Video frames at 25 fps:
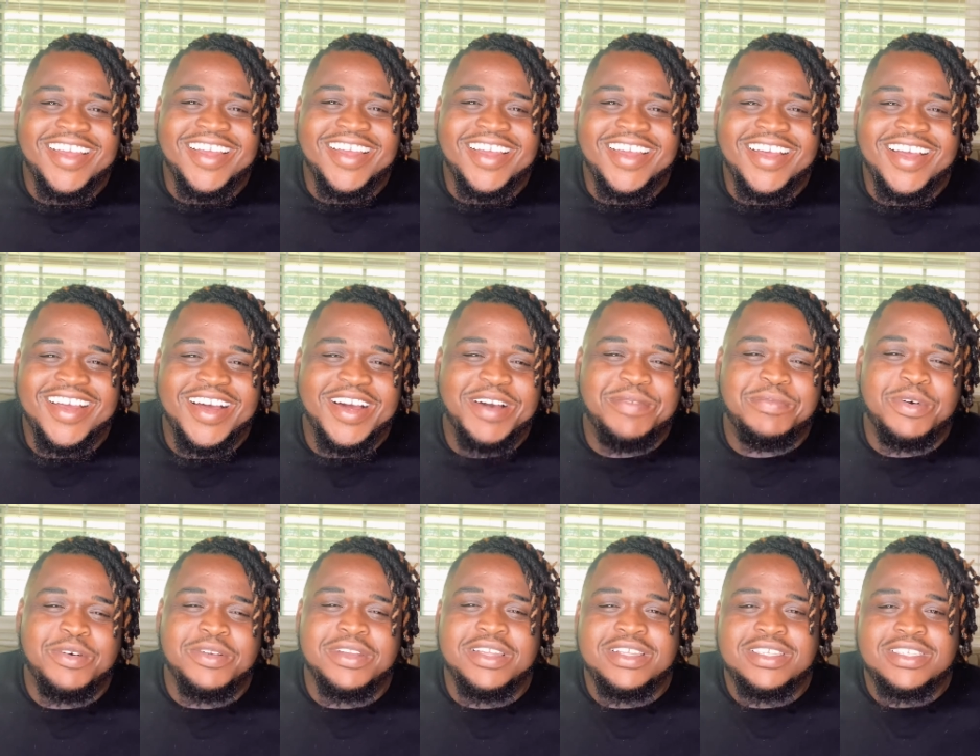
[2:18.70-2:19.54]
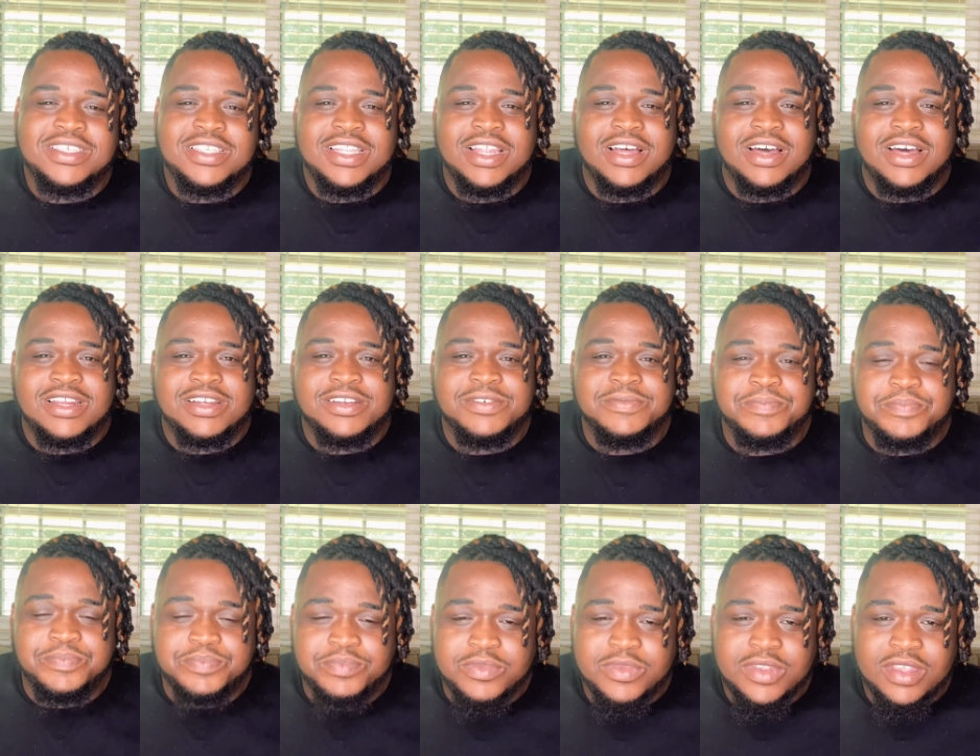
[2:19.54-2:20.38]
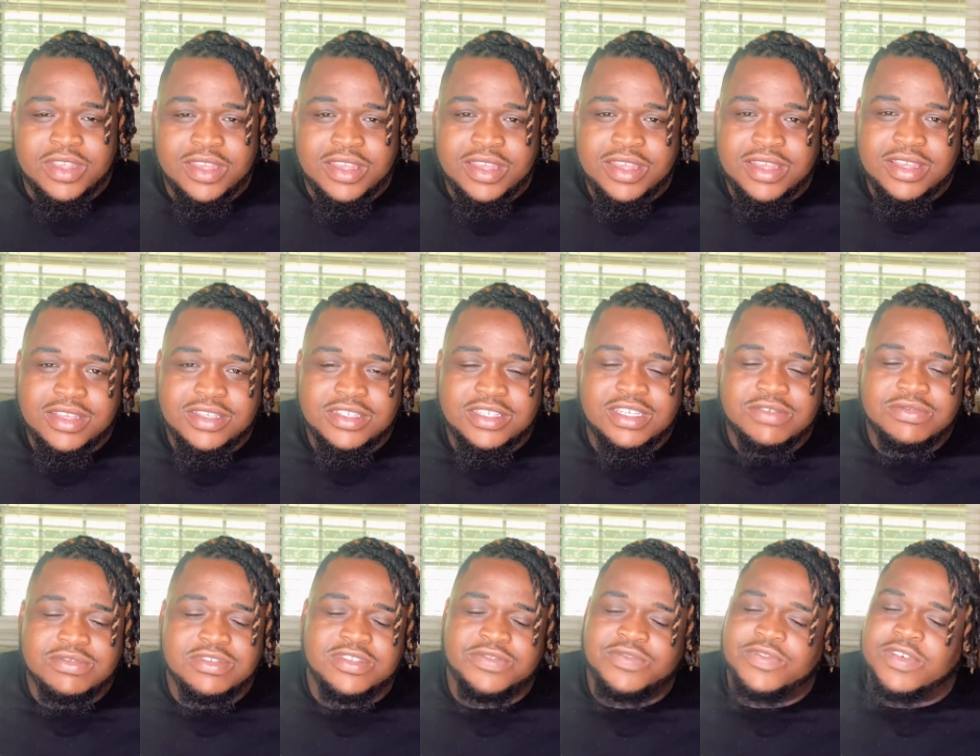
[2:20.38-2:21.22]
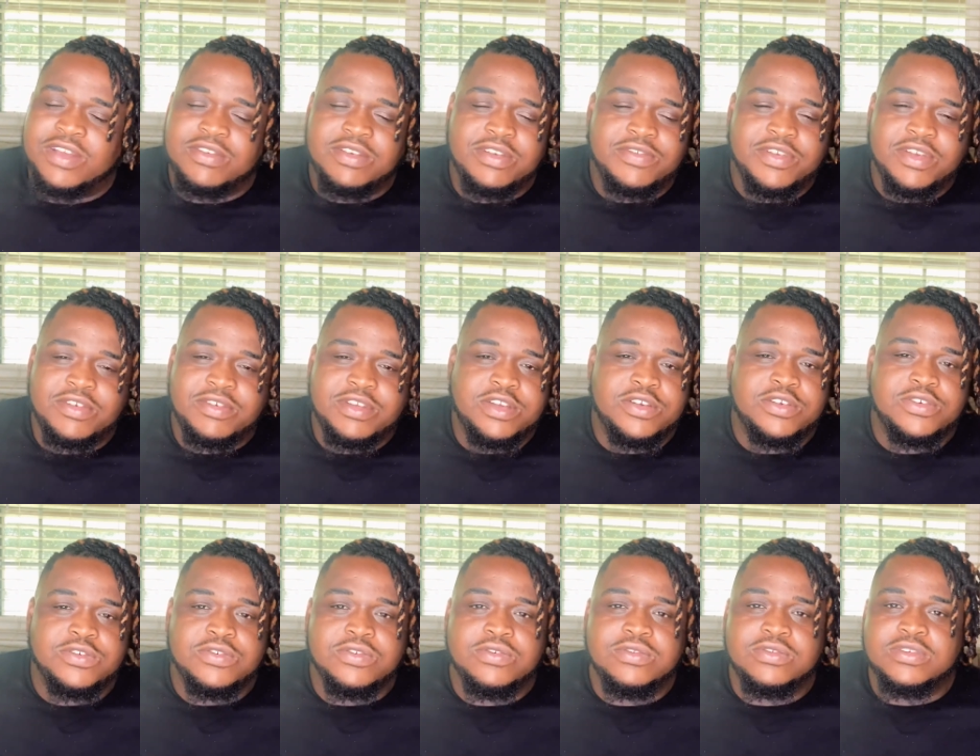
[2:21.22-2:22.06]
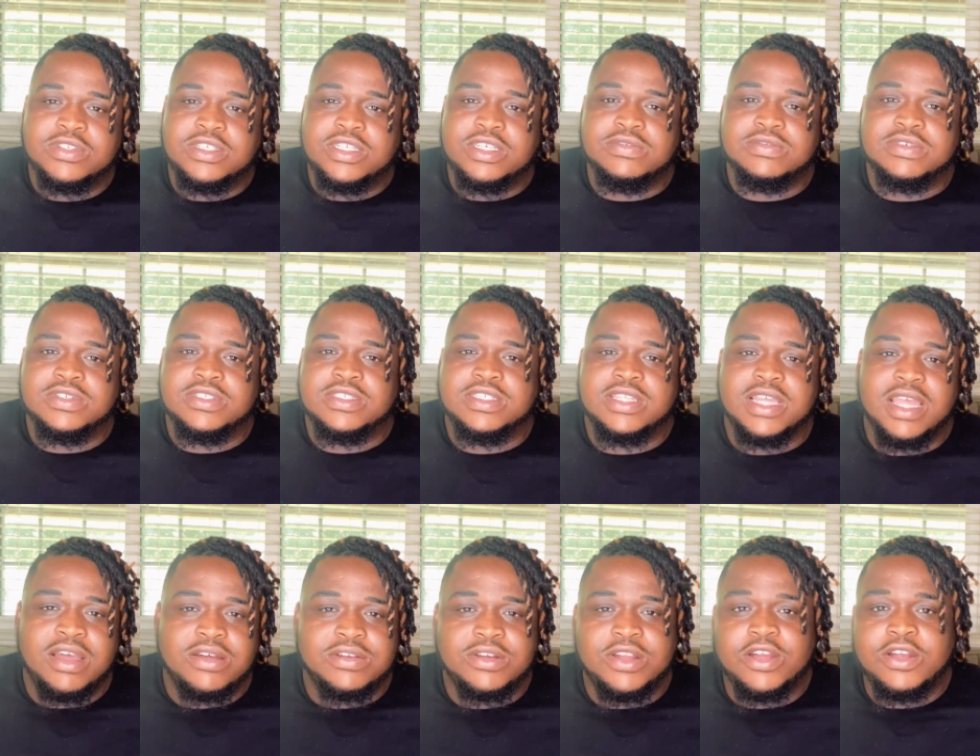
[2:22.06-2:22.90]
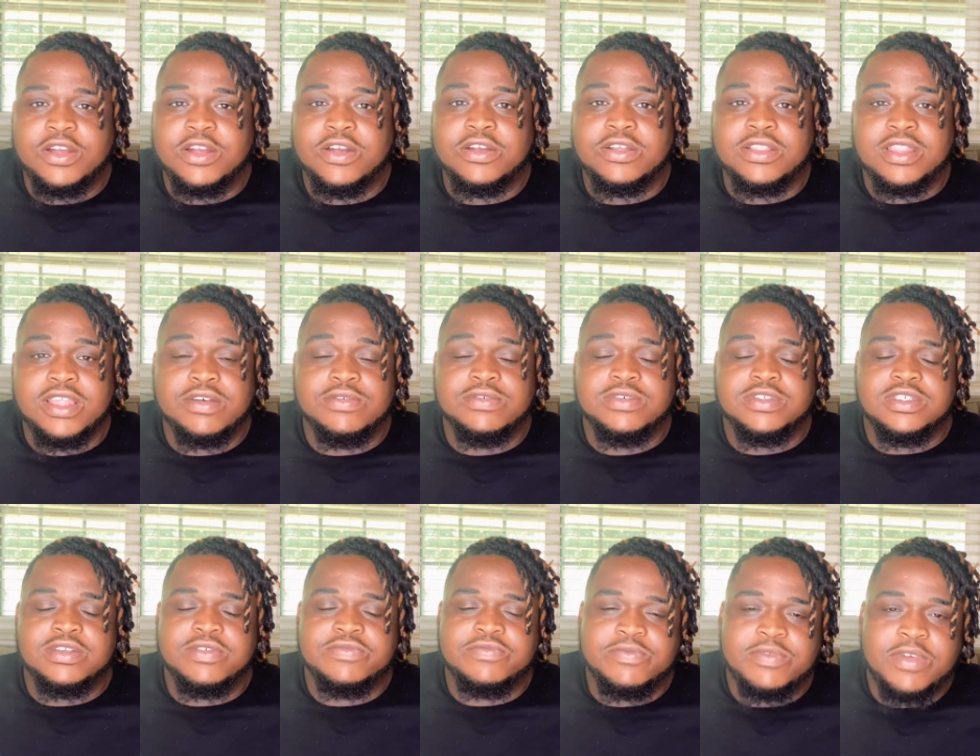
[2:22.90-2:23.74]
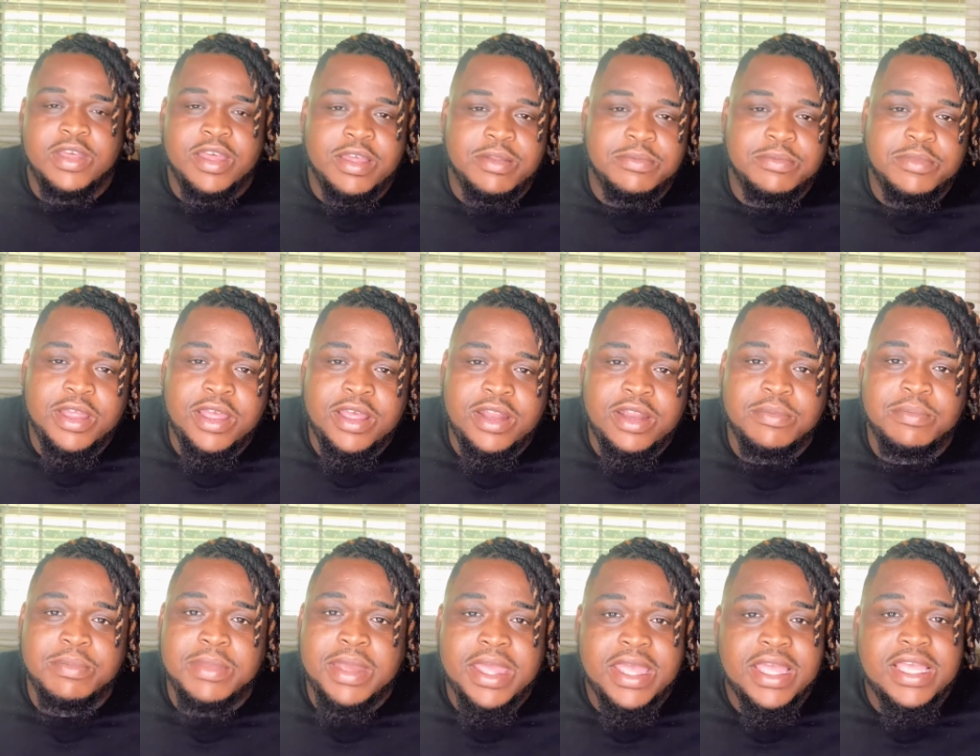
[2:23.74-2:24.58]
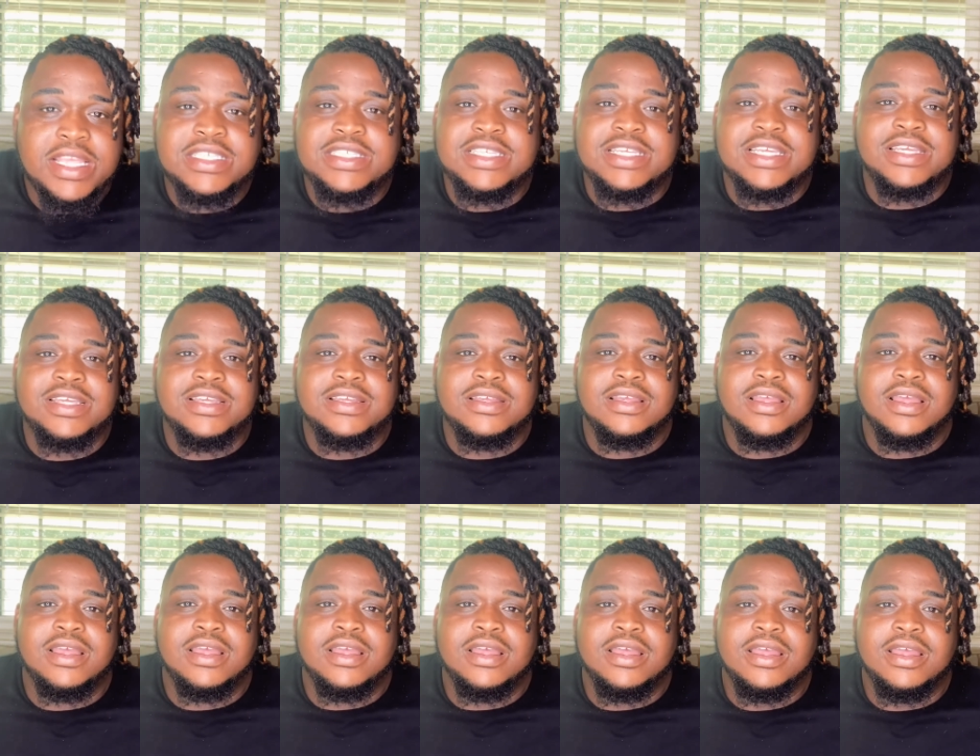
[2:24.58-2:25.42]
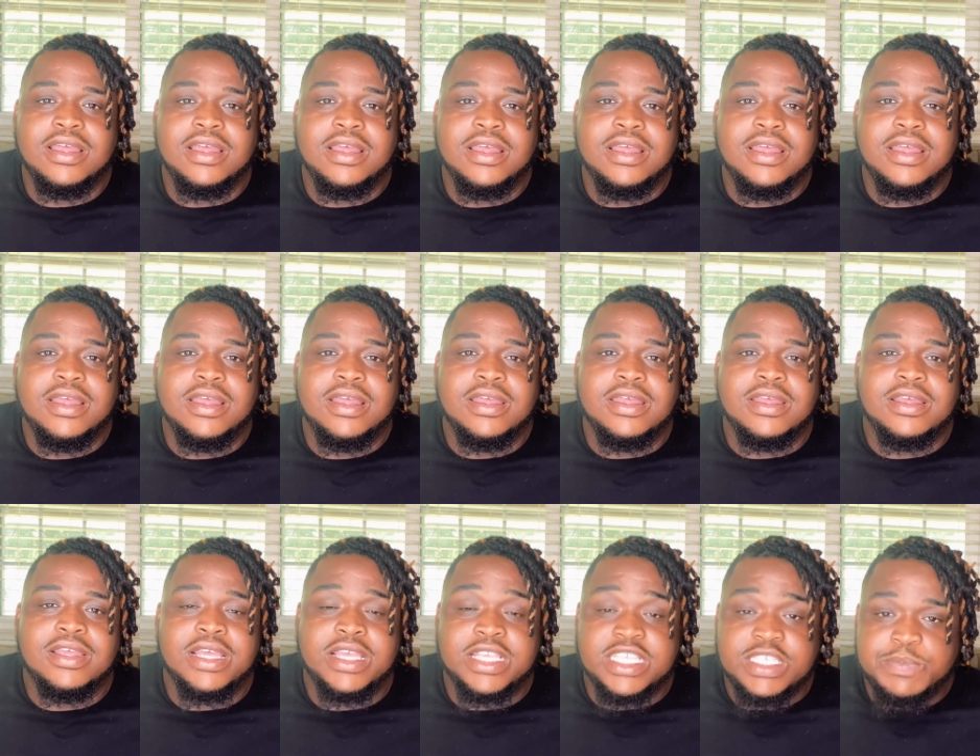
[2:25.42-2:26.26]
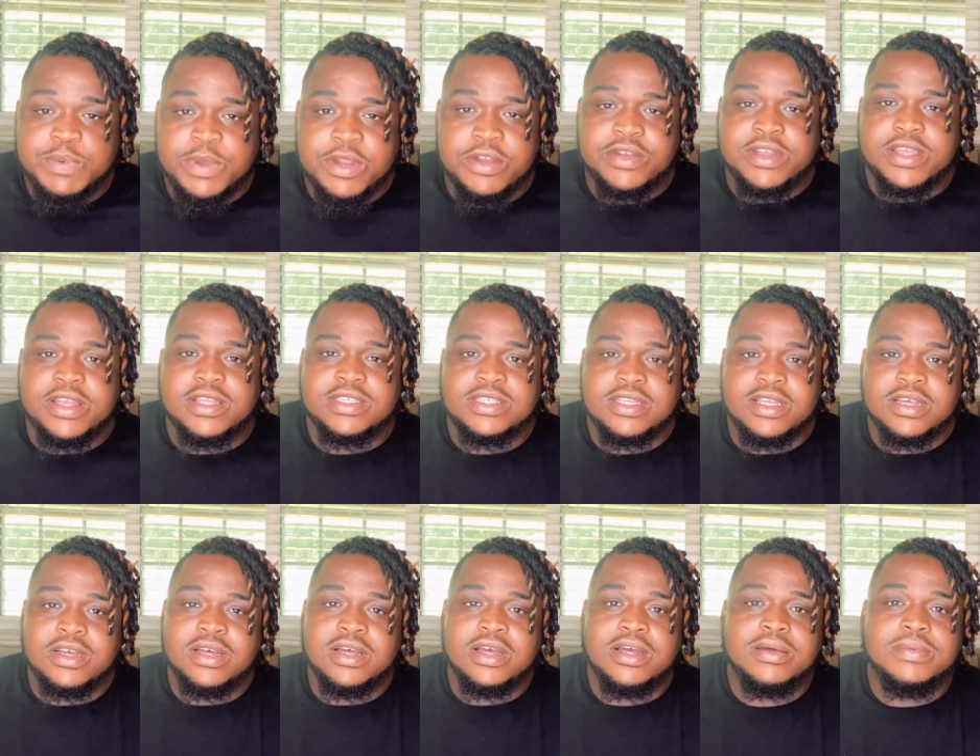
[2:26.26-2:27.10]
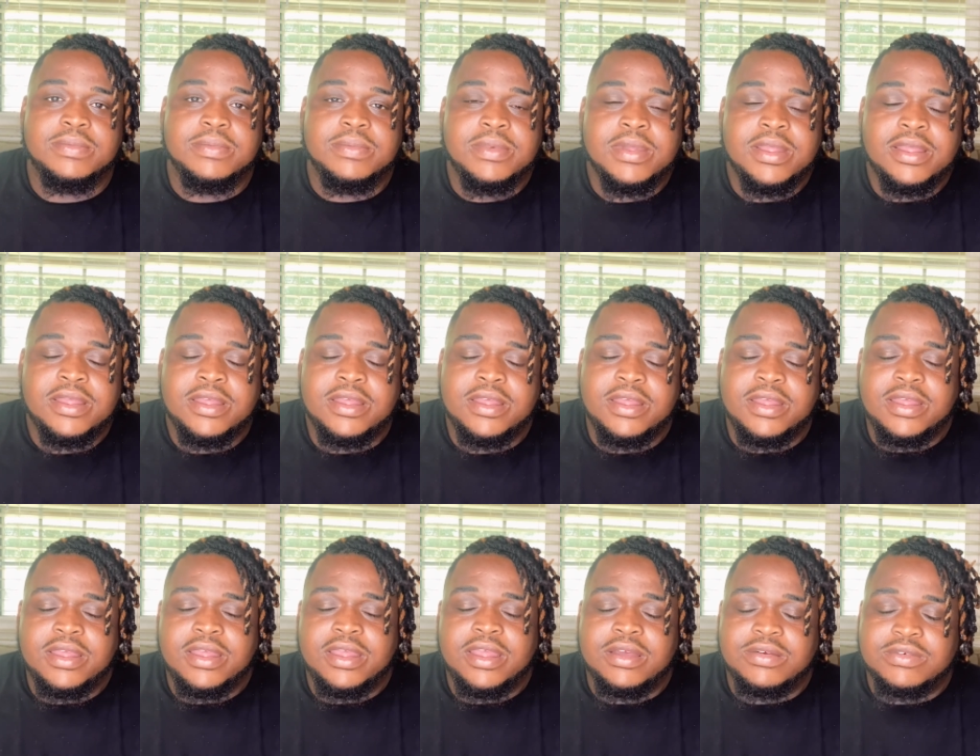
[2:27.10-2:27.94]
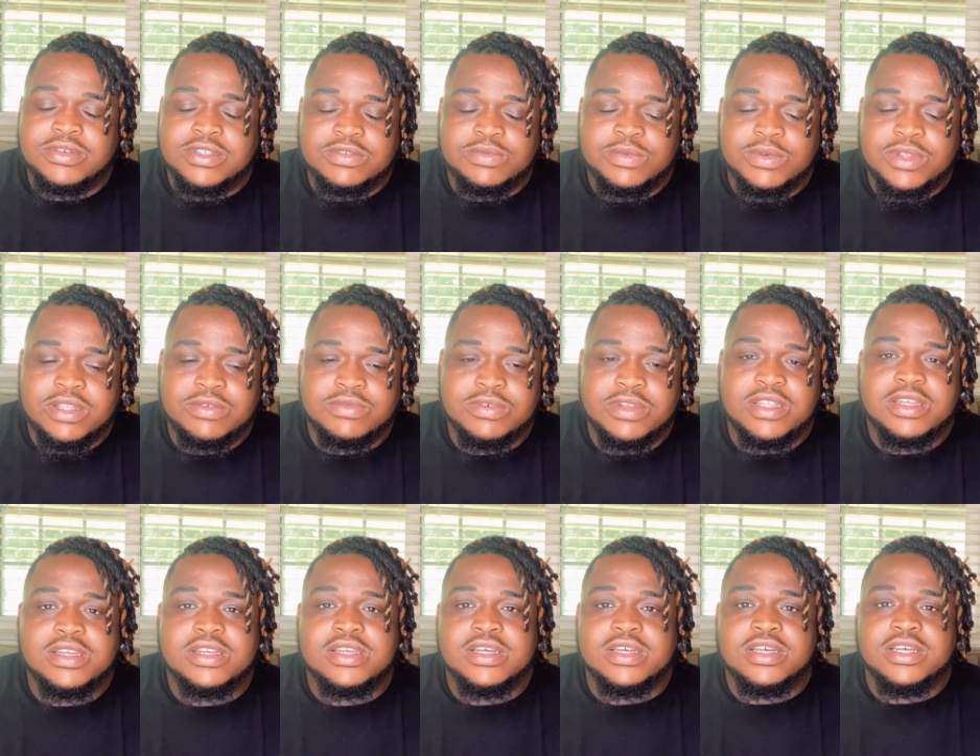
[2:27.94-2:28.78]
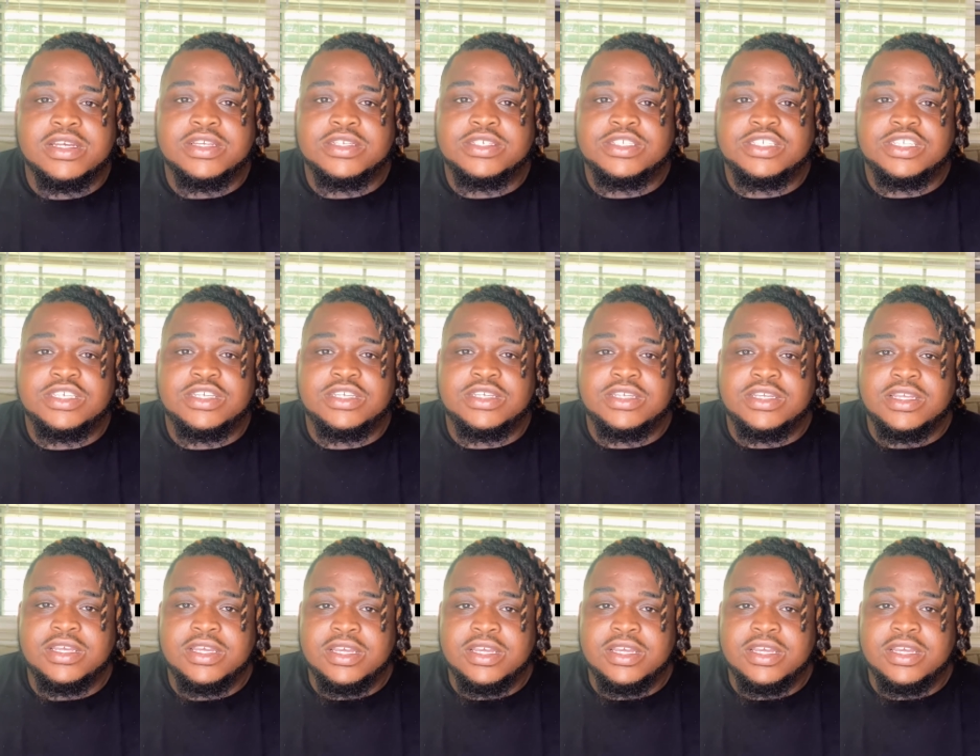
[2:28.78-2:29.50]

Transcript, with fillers: uh, Moniece Slaughter. She was very, very cool. She was down to earth. It was a, an, an, amazing experience. Um, it was really, really good. She